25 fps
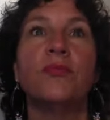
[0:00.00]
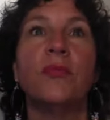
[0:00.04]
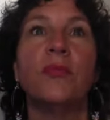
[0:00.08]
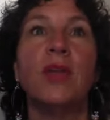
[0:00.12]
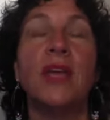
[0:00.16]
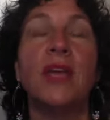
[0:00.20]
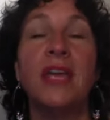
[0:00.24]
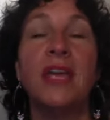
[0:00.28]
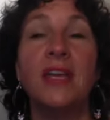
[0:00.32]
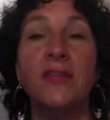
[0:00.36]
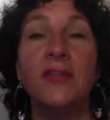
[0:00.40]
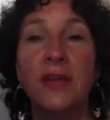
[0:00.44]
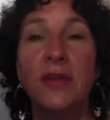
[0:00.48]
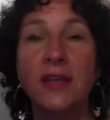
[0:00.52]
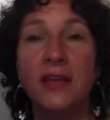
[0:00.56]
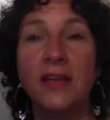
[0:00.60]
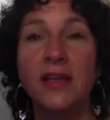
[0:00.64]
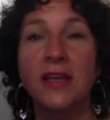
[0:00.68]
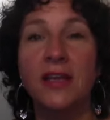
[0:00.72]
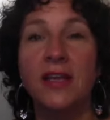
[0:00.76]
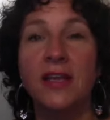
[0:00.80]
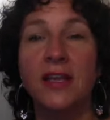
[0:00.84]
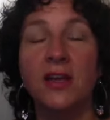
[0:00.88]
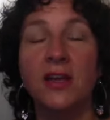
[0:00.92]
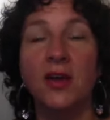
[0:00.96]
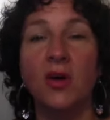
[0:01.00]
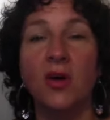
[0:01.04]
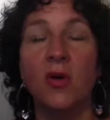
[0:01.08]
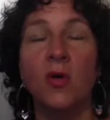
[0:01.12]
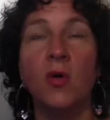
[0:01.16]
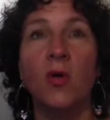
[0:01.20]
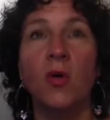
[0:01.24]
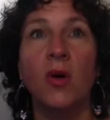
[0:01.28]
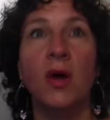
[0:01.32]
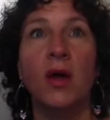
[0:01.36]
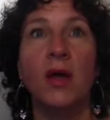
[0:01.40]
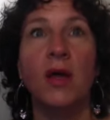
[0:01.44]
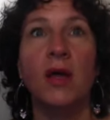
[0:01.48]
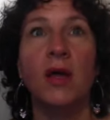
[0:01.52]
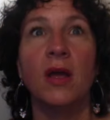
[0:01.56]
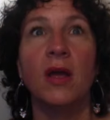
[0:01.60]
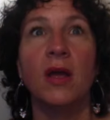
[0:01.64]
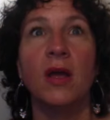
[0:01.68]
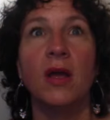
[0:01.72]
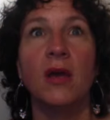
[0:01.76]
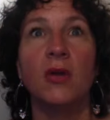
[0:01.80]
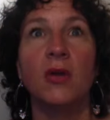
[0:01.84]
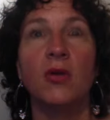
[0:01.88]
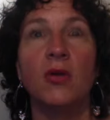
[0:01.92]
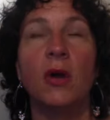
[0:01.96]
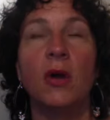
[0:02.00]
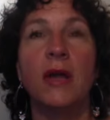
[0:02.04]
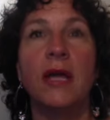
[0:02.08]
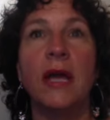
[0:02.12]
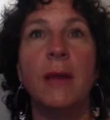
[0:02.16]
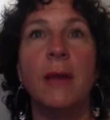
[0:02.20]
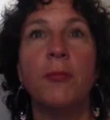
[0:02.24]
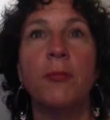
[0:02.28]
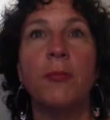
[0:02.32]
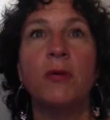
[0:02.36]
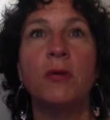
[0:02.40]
Even, growing up,